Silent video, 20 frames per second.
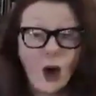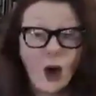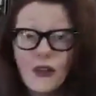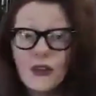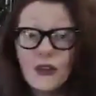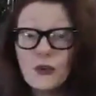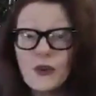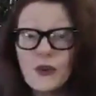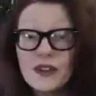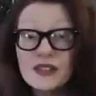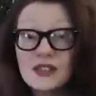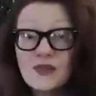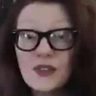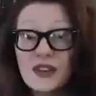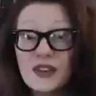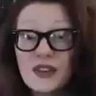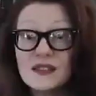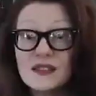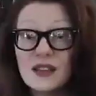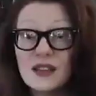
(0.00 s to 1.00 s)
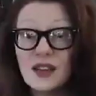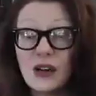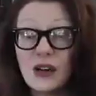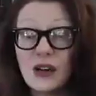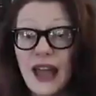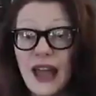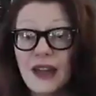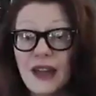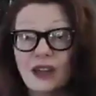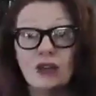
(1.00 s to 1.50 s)
All the rest of it is in
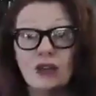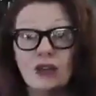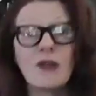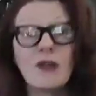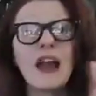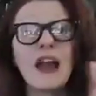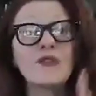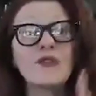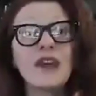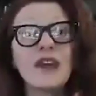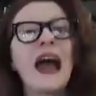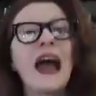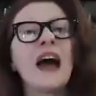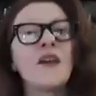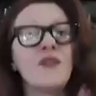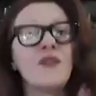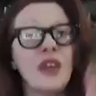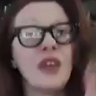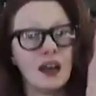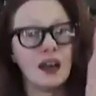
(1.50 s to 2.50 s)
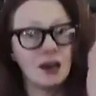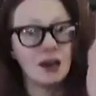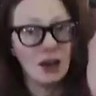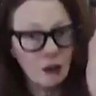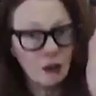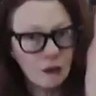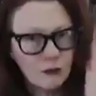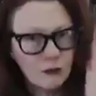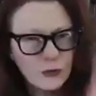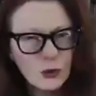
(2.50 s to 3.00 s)
your head. You don't have to have that
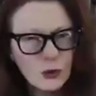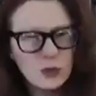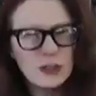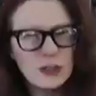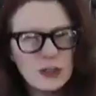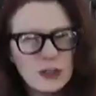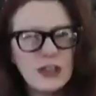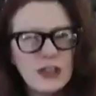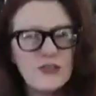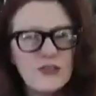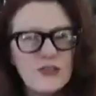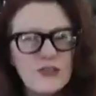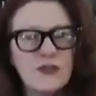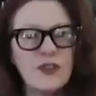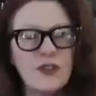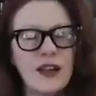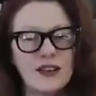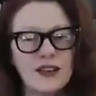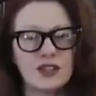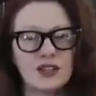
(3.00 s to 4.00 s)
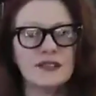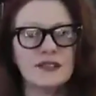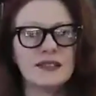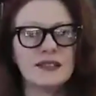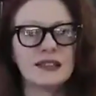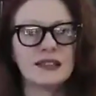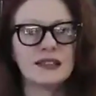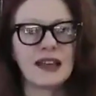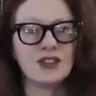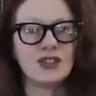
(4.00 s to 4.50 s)
fully fleshed and
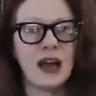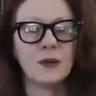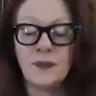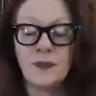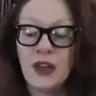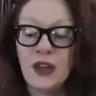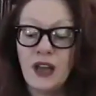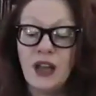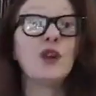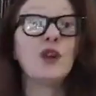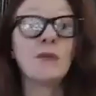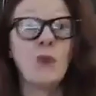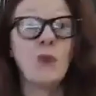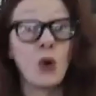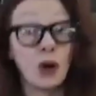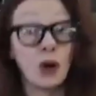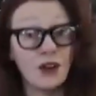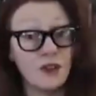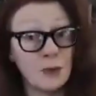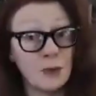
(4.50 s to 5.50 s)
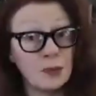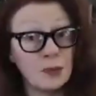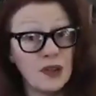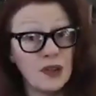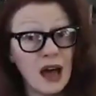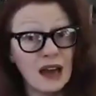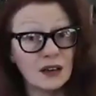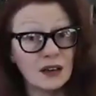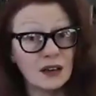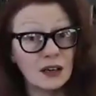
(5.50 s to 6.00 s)
sketched out. If you're more of a
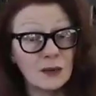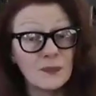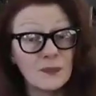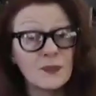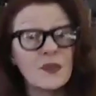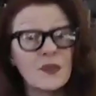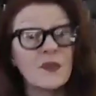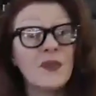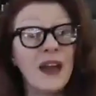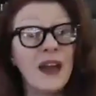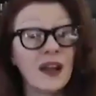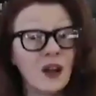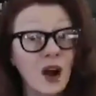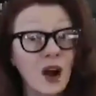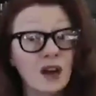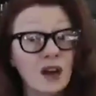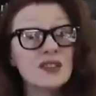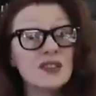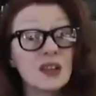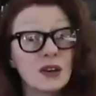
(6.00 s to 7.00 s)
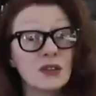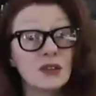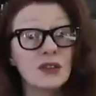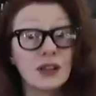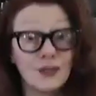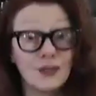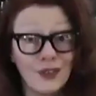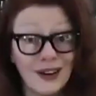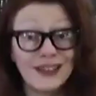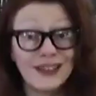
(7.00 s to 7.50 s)
plotter, that card's going
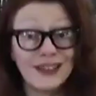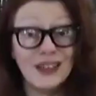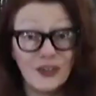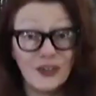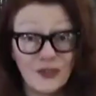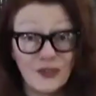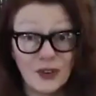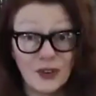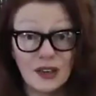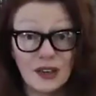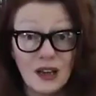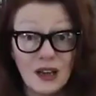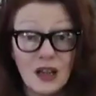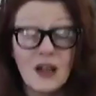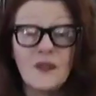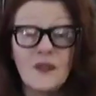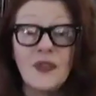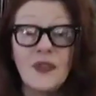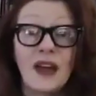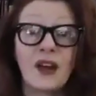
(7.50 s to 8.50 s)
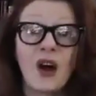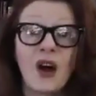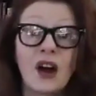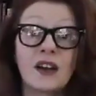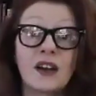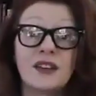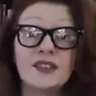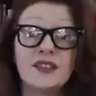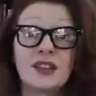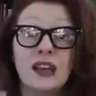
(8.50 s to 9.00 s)
to look very different. That
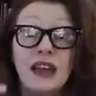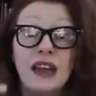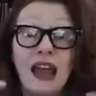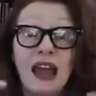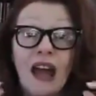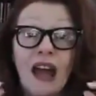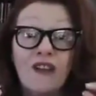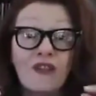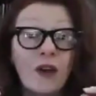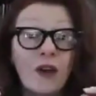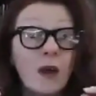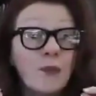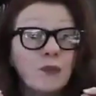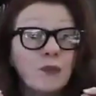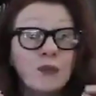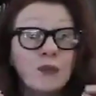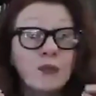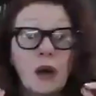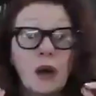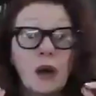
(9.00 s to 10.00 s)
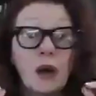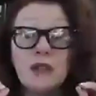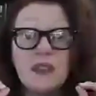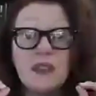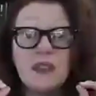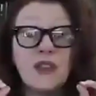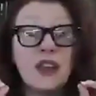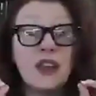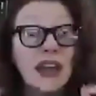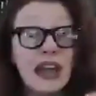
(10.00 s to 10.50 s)
card is going to have probably
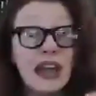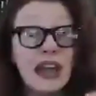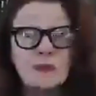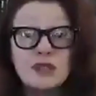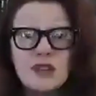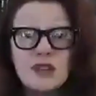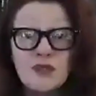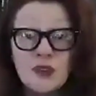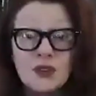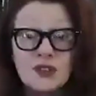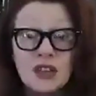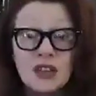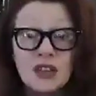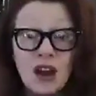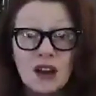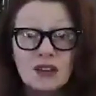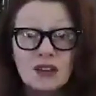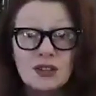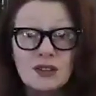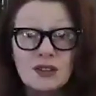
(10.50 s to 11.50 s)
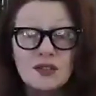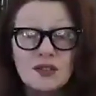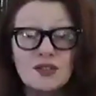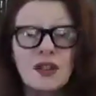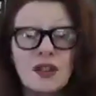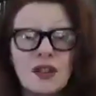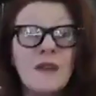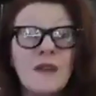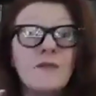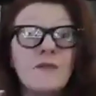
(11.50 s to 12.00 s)
the names of those
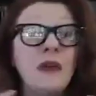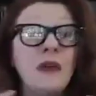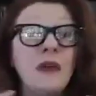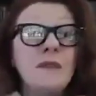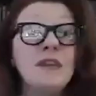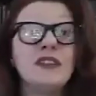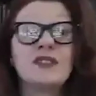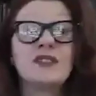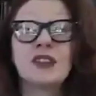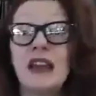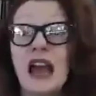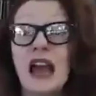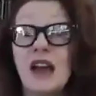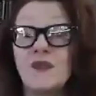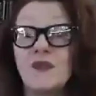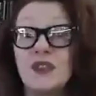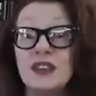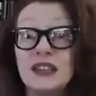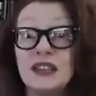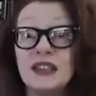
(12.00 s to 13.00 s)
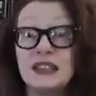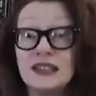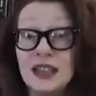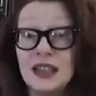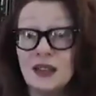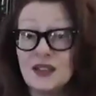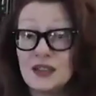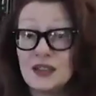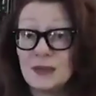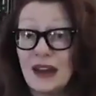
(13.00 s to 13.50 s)
characters. Maybe it's going to have the
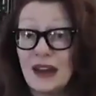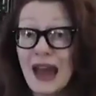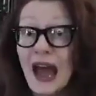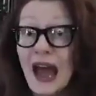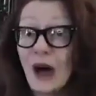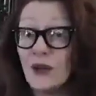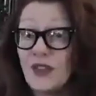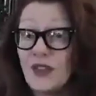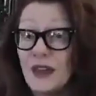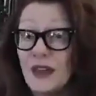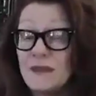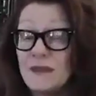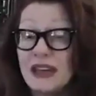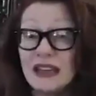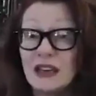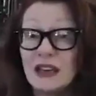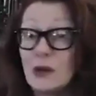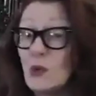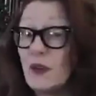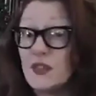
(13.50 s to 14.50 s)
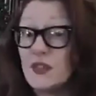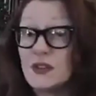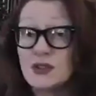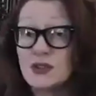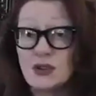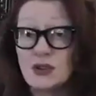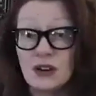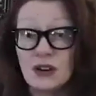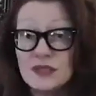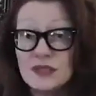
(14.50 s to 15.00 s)
details about how they meet and what
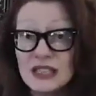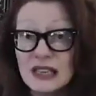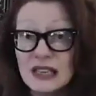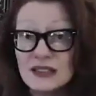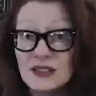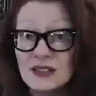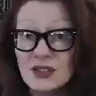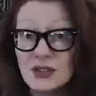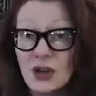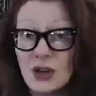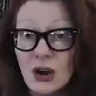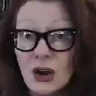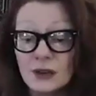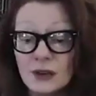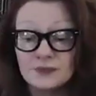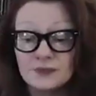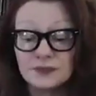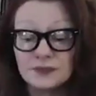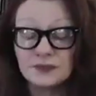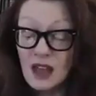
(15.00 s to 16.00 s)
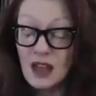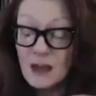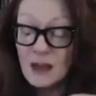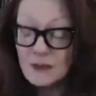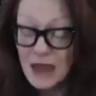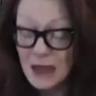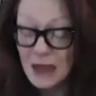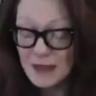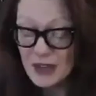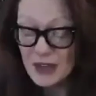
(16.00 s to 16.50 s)
the circumstances are.
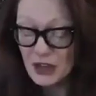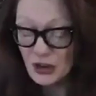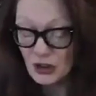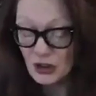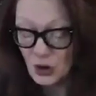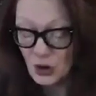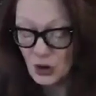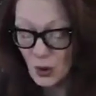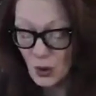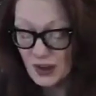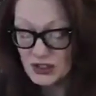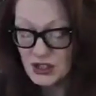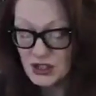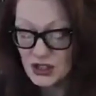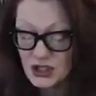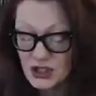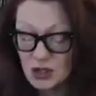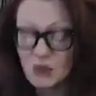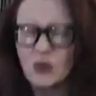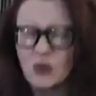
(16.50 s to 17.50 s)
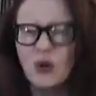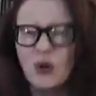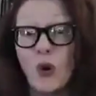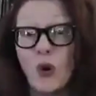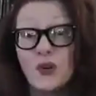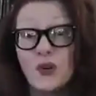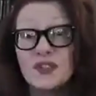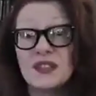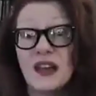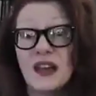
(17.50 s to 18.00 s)
Maybe you're going to do
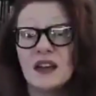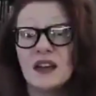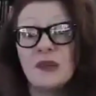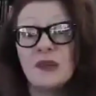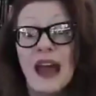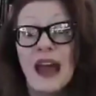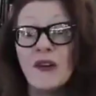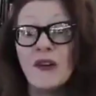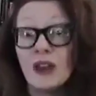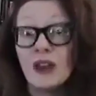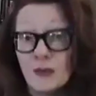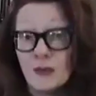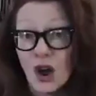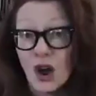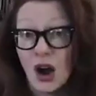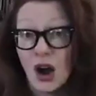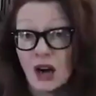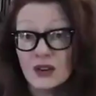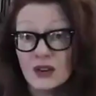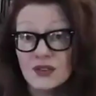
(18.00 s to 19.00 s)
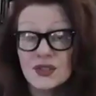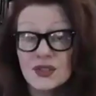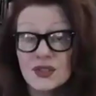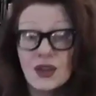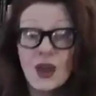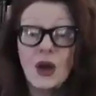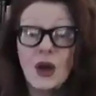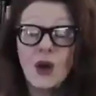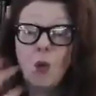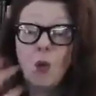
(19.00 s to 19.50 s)
goal setup and outcome
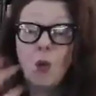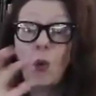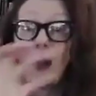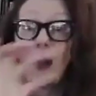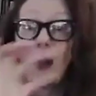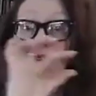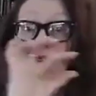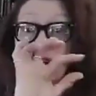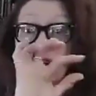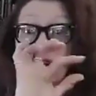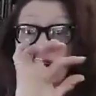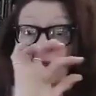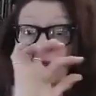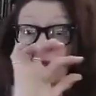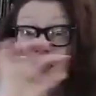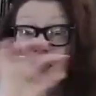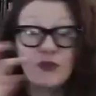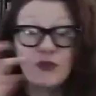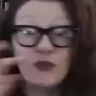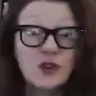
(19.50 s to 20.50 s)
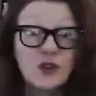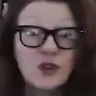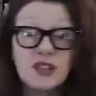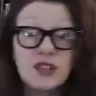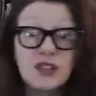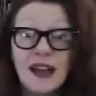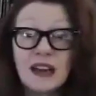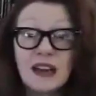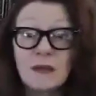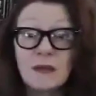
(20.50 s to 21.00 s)
cards, where the
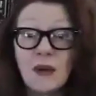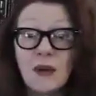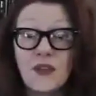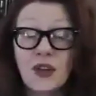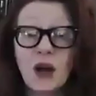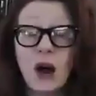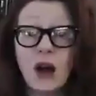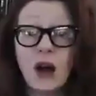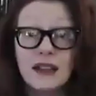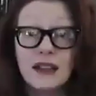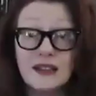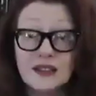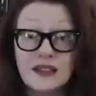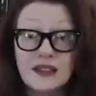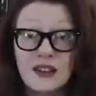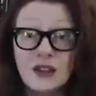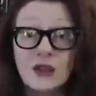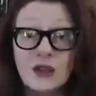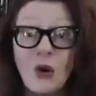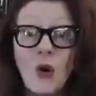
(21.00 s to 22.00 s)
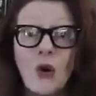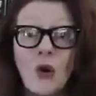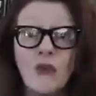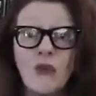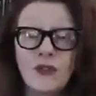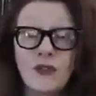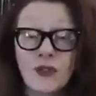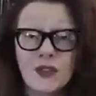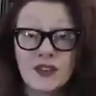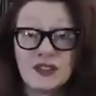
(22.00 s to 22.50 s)
first item on the card is the
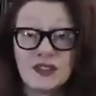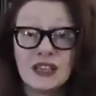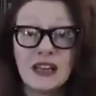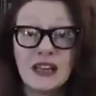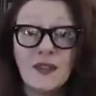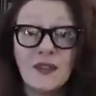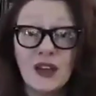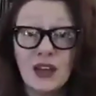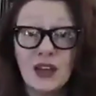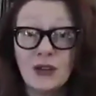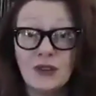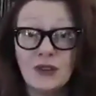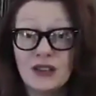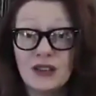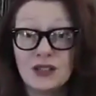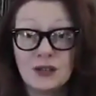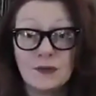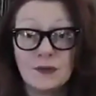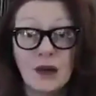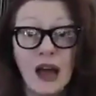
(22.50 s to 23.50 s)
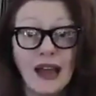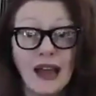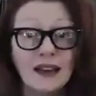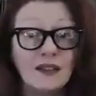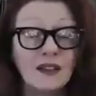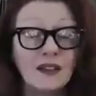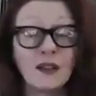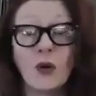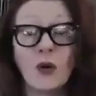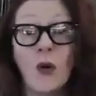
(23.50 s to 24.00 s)
goal for the scene that you need to
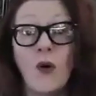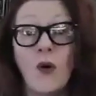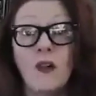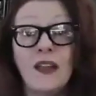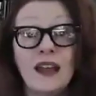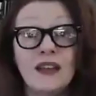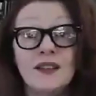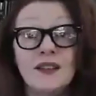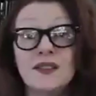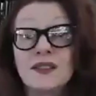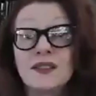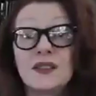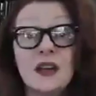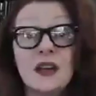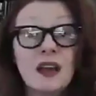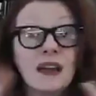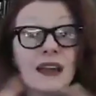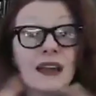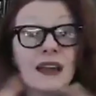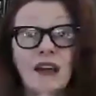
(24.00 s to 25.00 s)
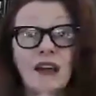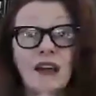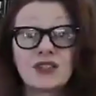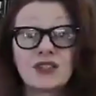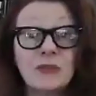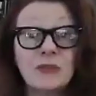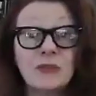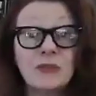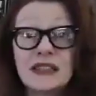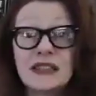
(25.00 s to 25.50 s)
write. The goal is
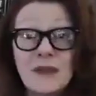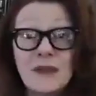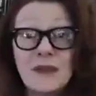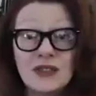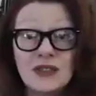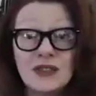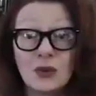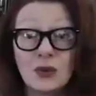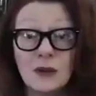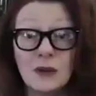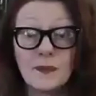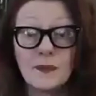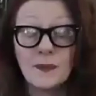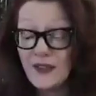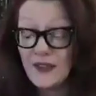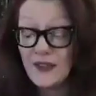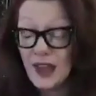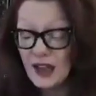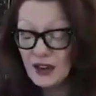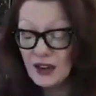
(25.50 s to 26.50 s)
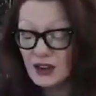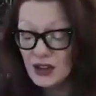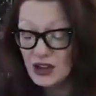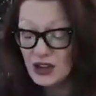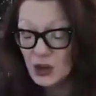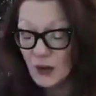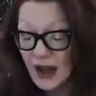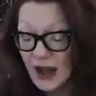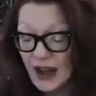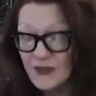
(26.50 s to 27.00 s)
character meets mentor. And then
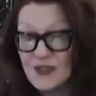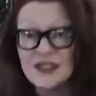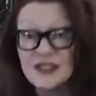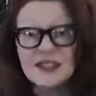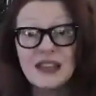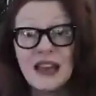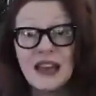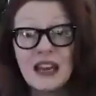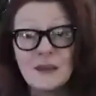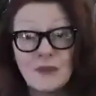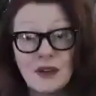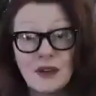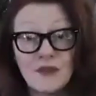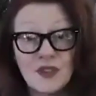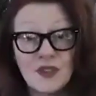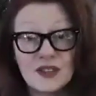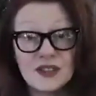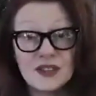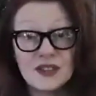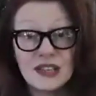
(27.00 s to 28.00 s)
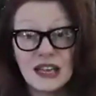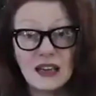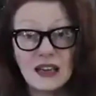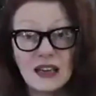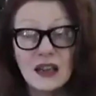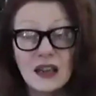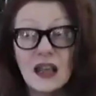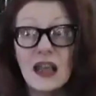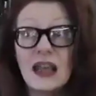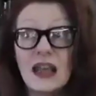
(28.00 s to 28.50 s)
you have the setup of the
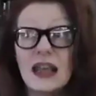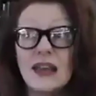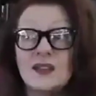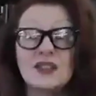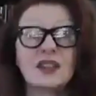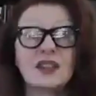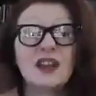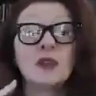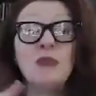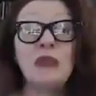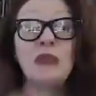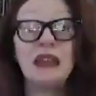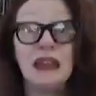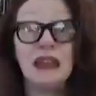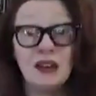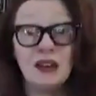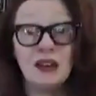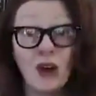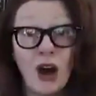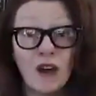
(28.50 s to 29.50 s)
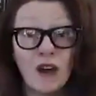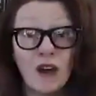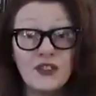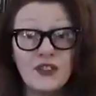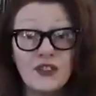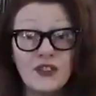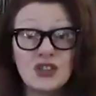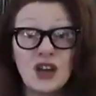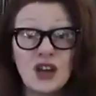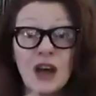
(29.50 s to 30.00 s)
scene. It's going to be in a
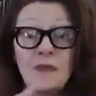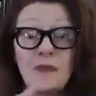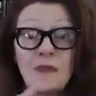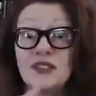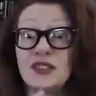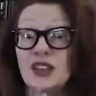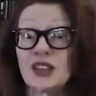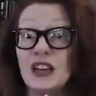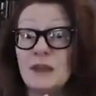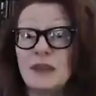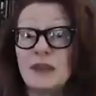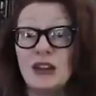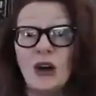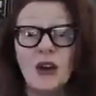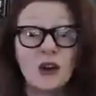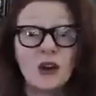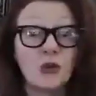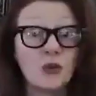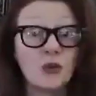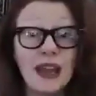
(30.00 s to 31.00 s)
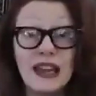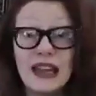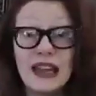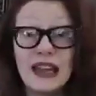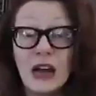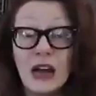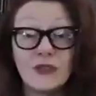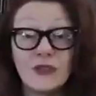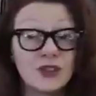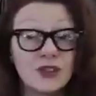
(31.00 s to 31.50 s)
coffee shop. It's going to be on a
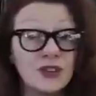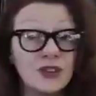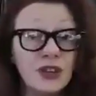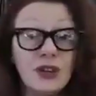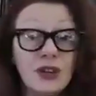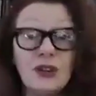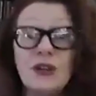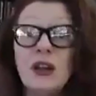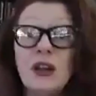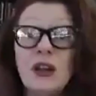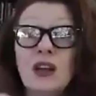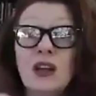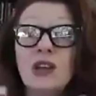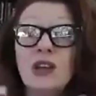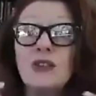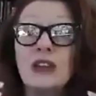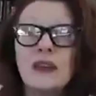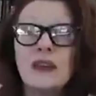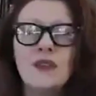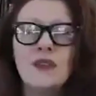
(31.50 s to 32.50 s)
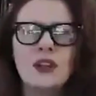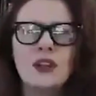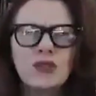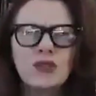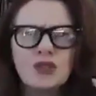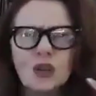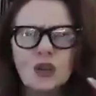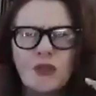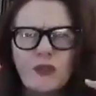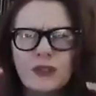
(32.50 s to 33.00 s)
rainy afternoon. You're giving
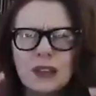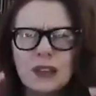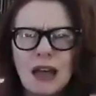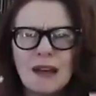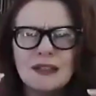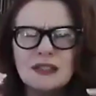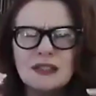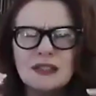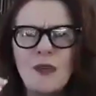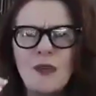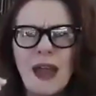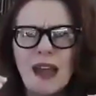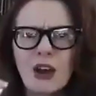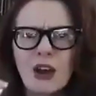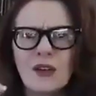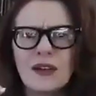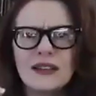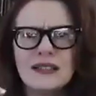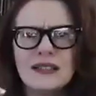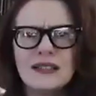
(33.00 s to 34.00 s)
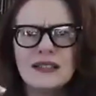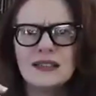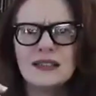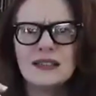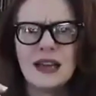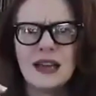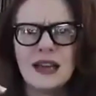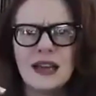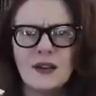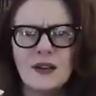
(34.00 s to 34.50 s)
yourself lots of anchoring
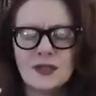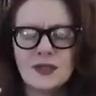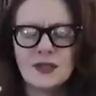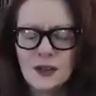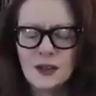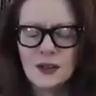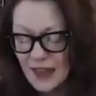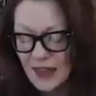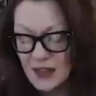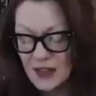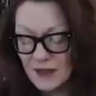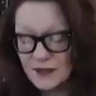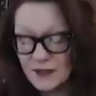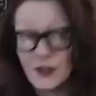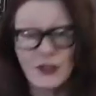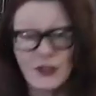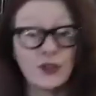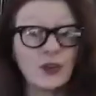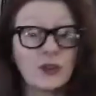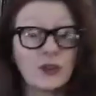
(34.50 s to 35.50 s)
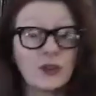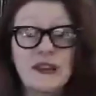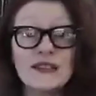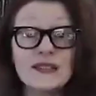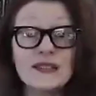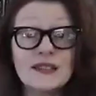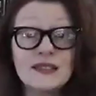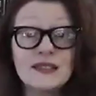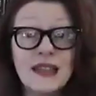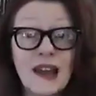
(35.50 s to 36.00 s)
details. And then the third
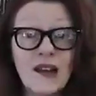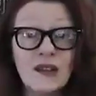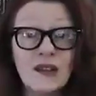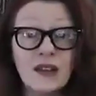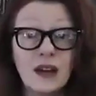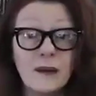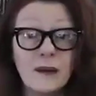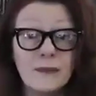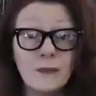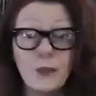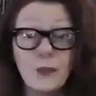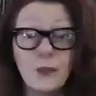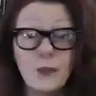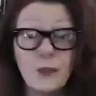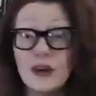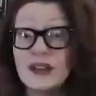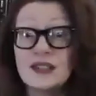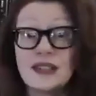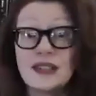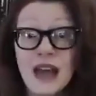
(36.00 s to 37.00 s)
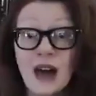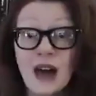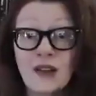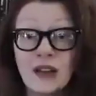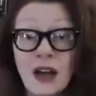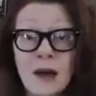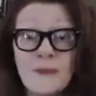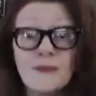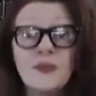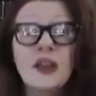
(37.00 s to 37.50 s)
piece is the outcome. What is the
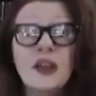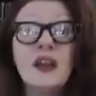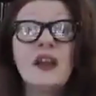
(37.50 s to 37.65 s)
outcome?